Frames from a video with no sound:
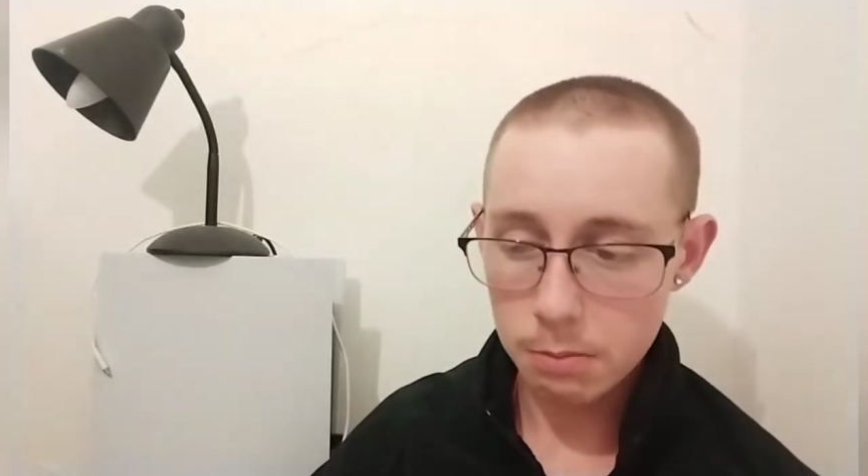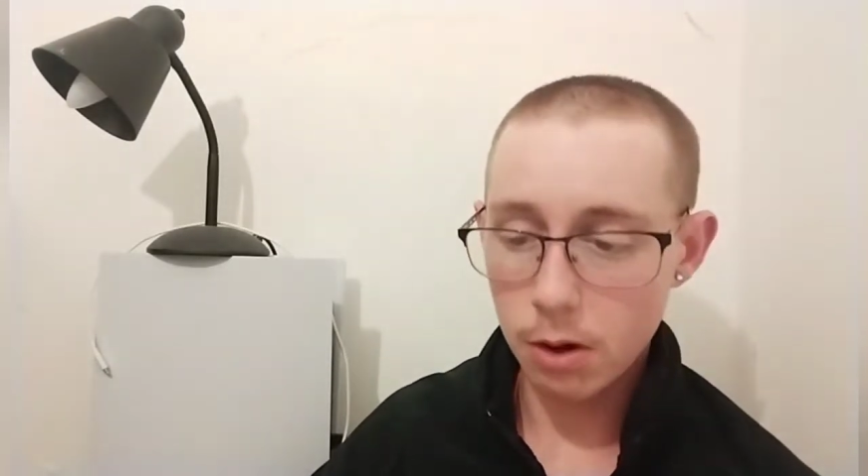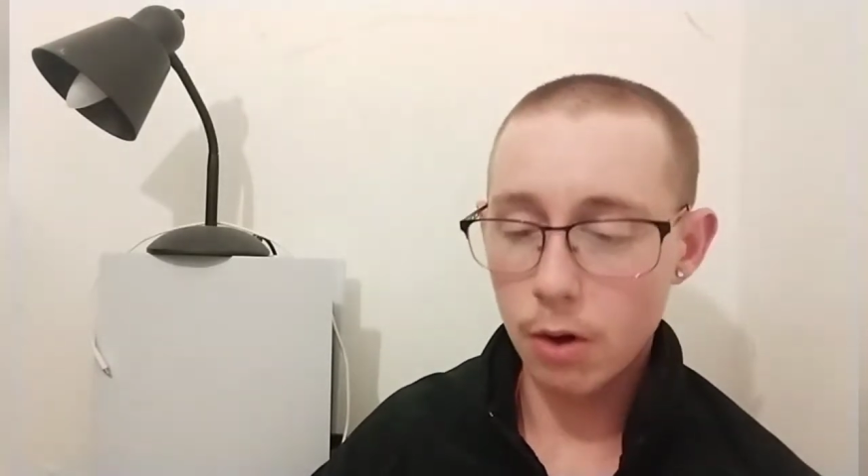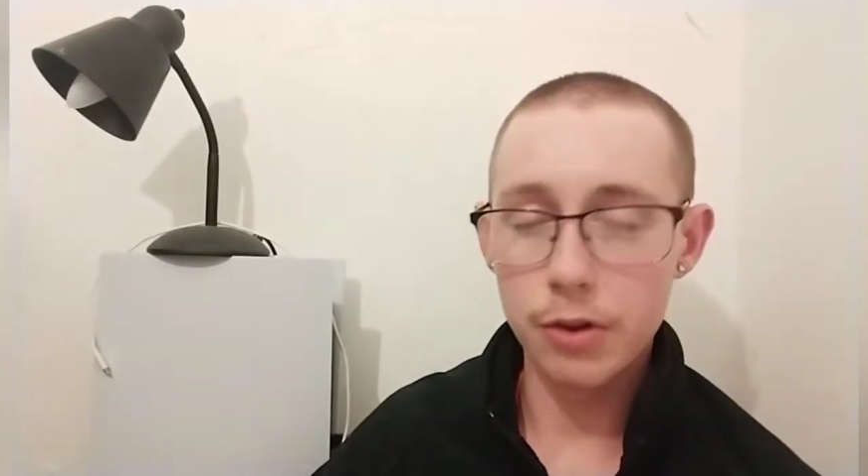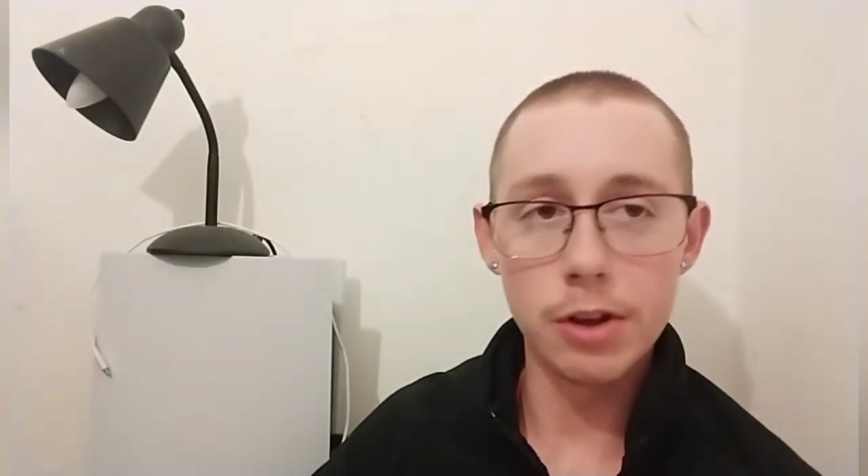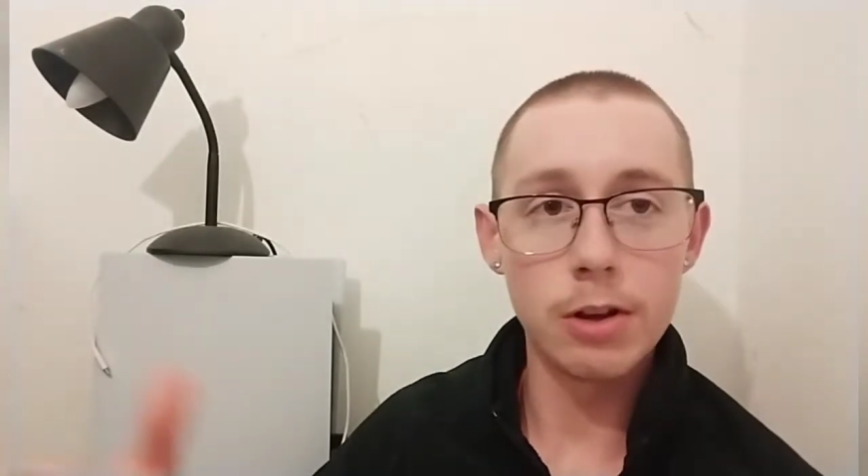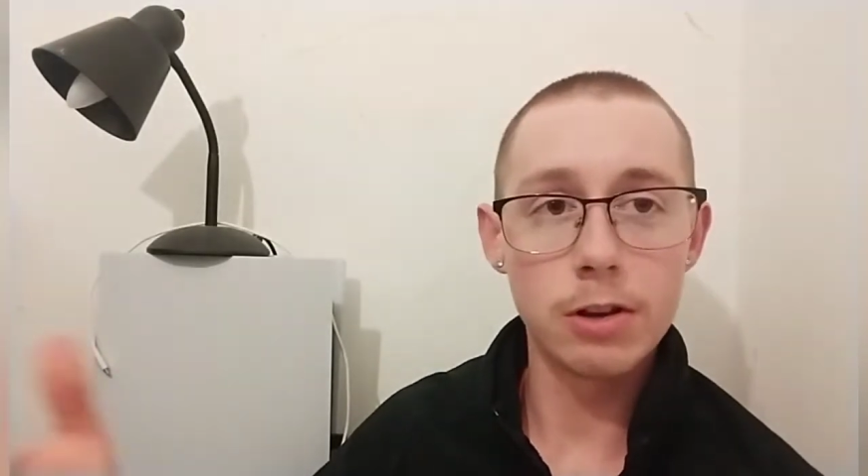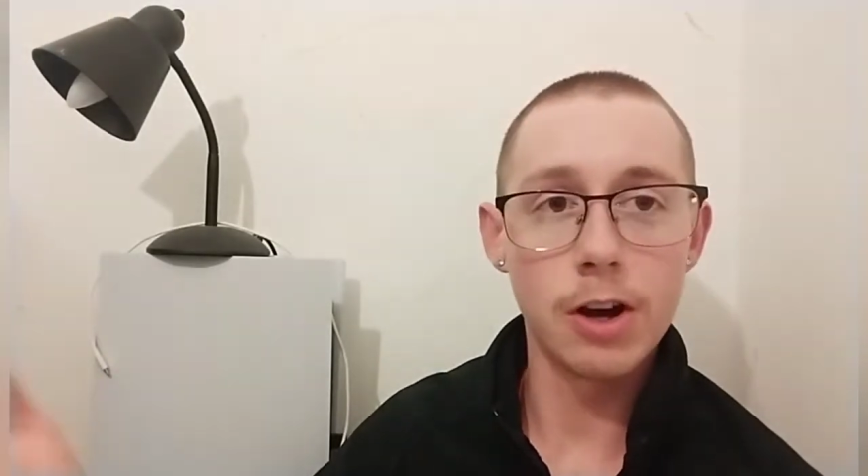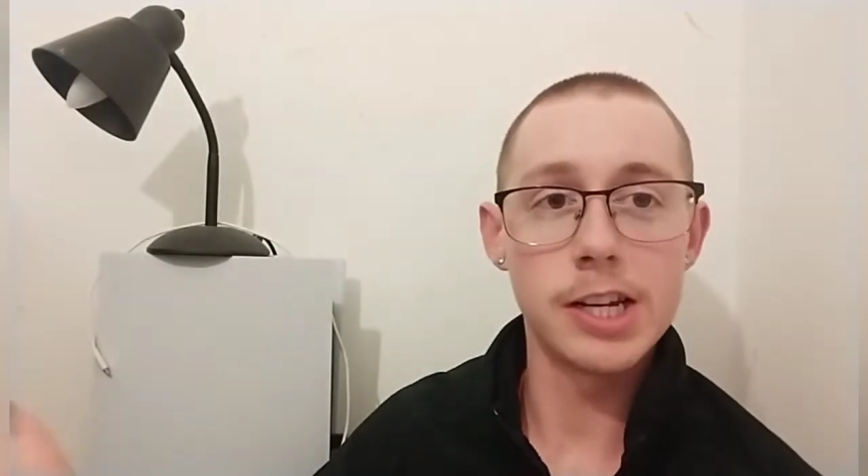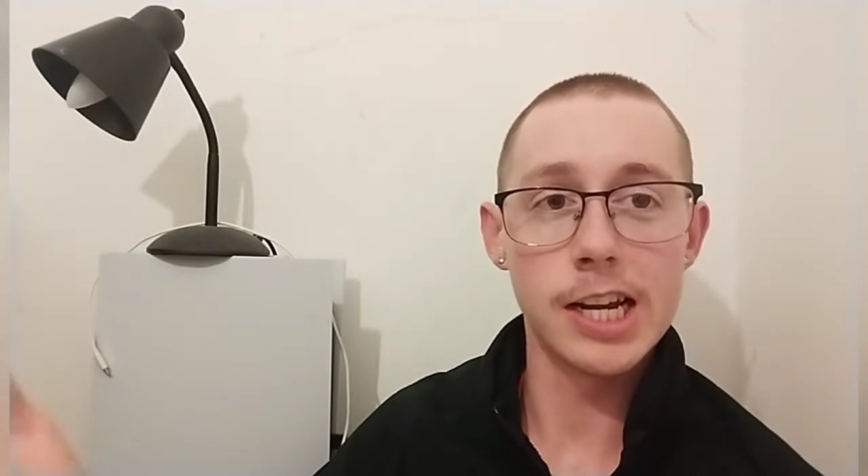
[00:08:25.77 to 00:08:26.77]
but on the
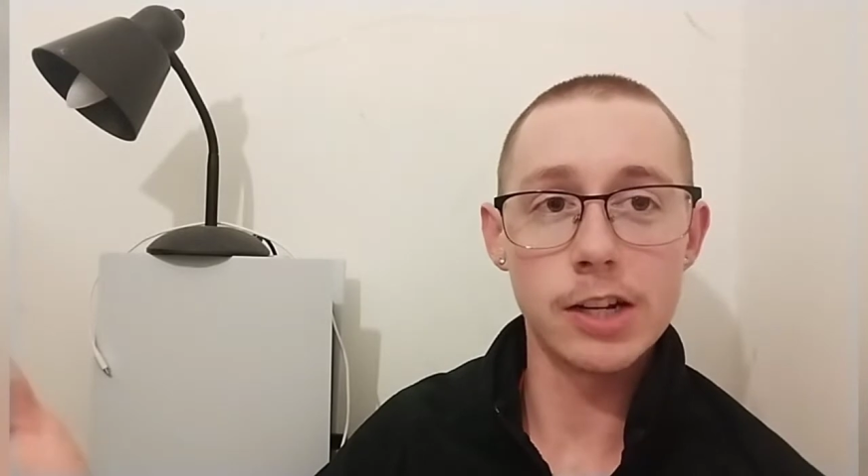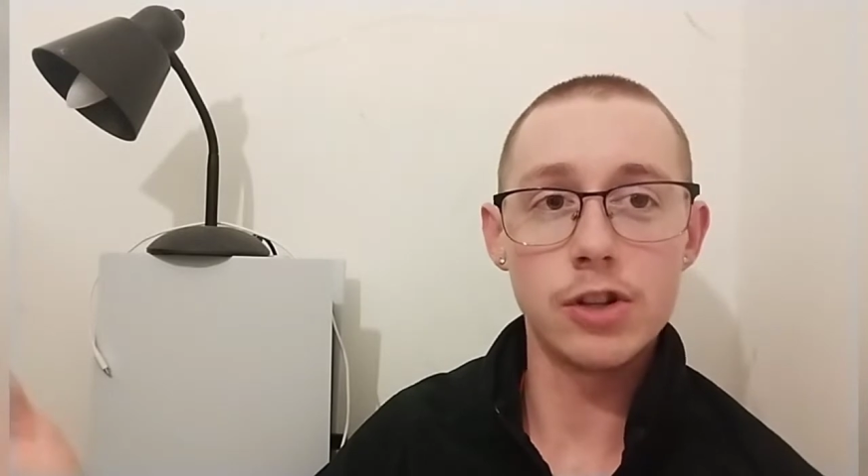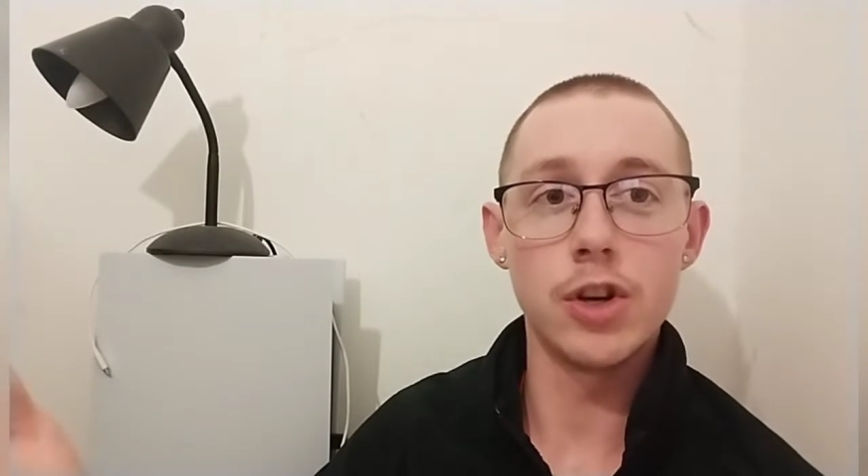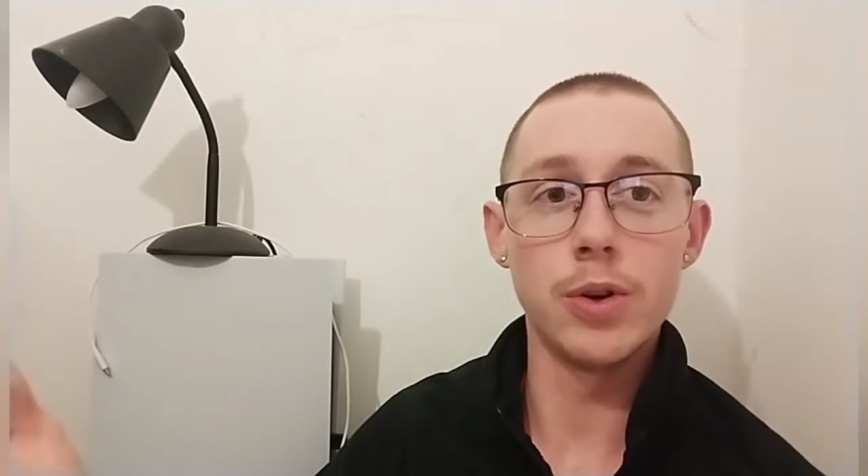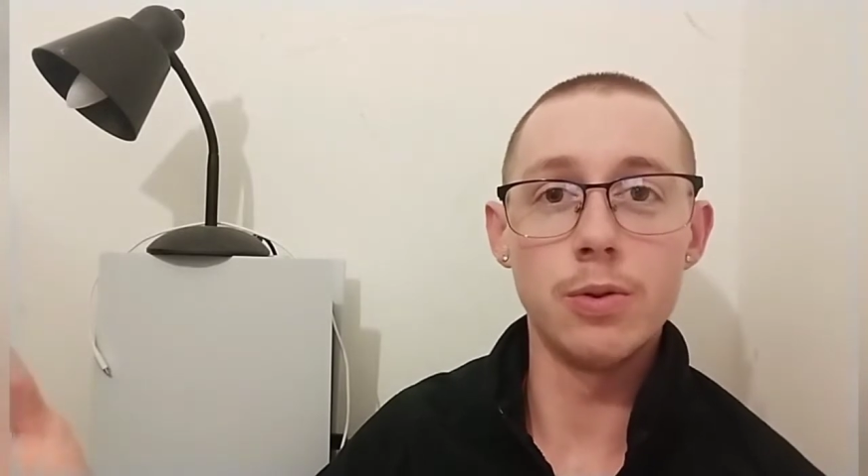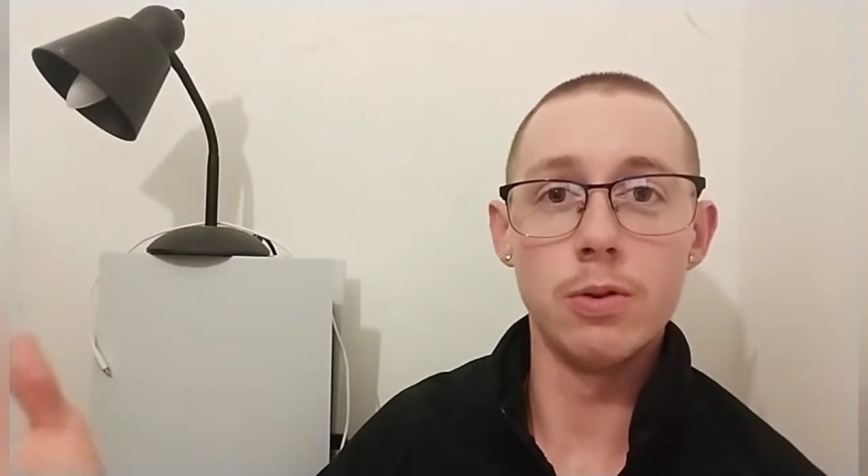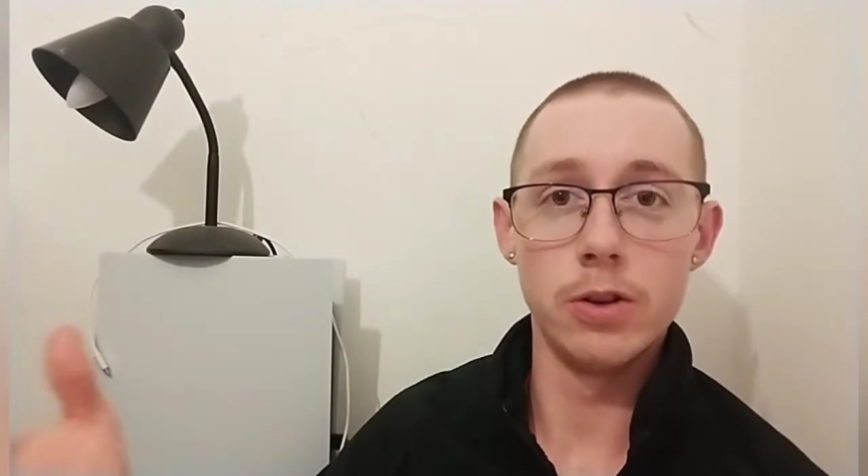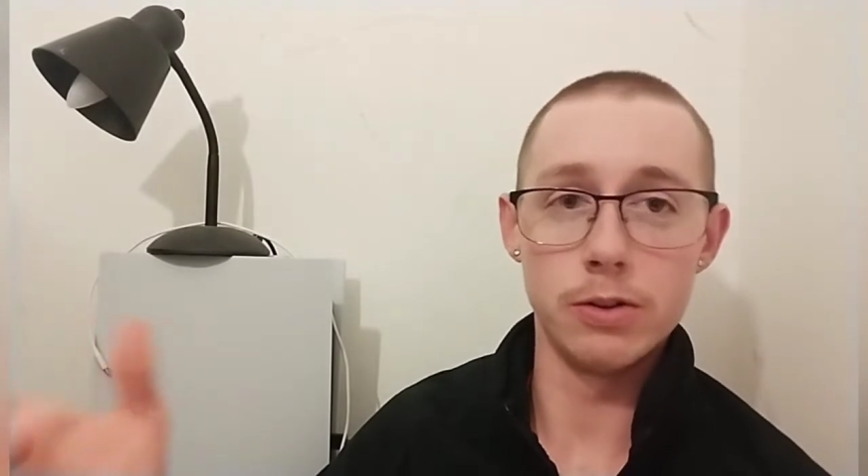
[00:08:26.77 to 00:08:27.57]
Titanic 2,